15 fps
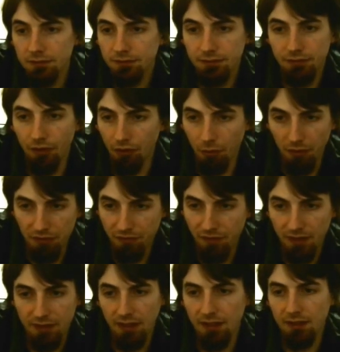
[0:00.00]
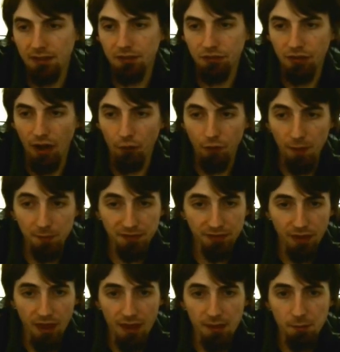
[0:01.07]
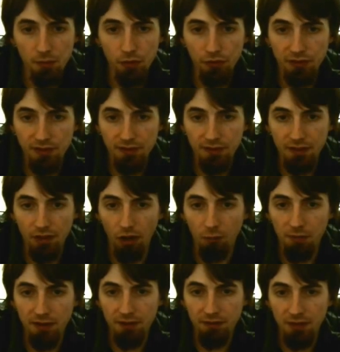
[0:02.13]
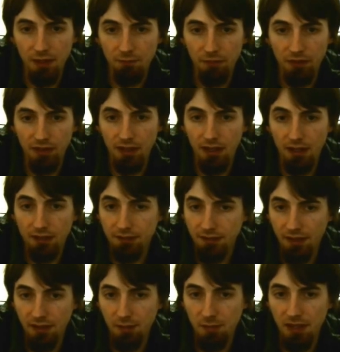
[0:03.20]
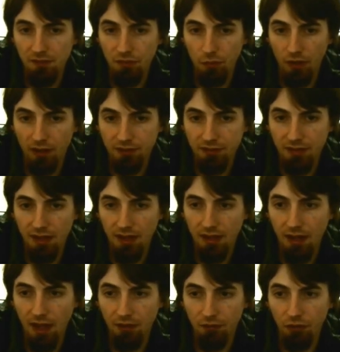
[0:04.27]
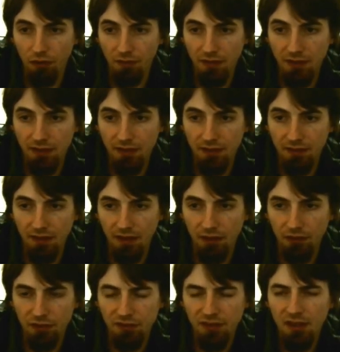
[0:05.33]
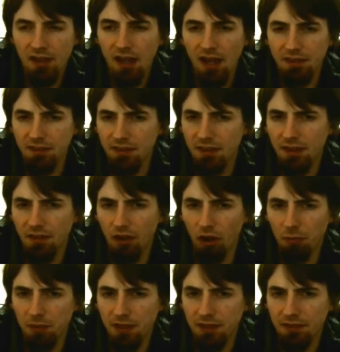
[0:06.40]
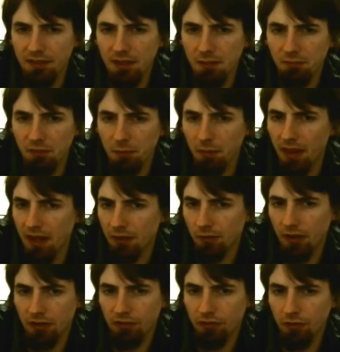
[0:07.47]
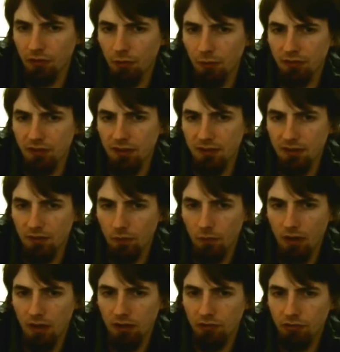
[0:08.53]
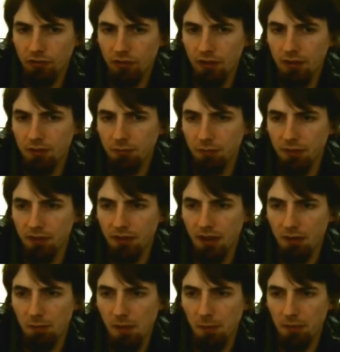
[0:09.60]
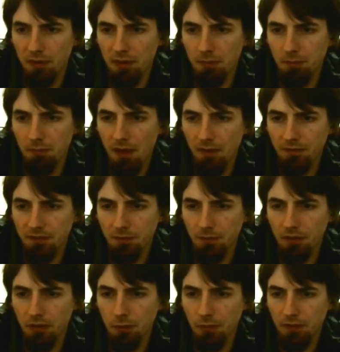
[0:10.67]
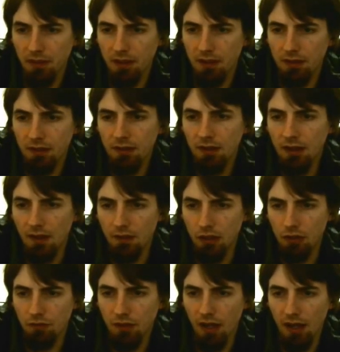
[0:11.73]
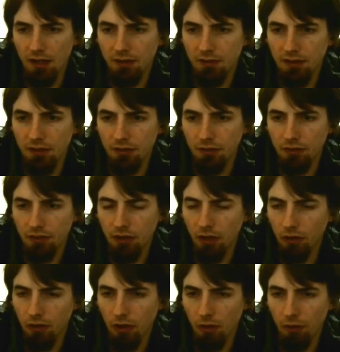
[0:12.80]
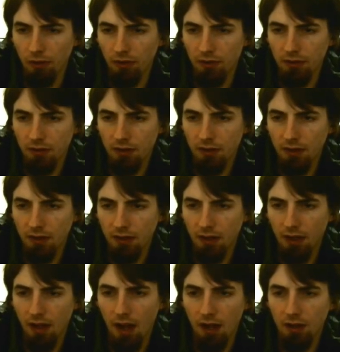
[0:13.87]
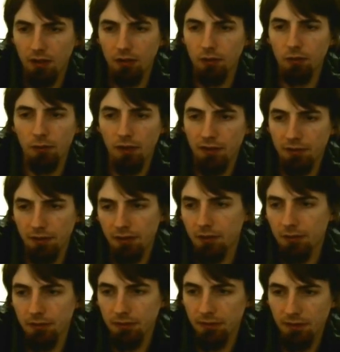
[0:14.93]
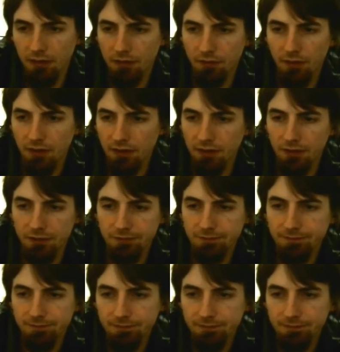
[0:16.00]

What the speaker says: Don't know what the fuck that is. You got Rip Slime, who did the opening theme for the Gantz anime, if you watch that. I don't know if they did anything else. I think they did the opening theme for Black Rock Shooter, which I didn't watch, but I remember them having something to do with that. And then you've got either Coco or Kakko. I don't know. I don't fucking know.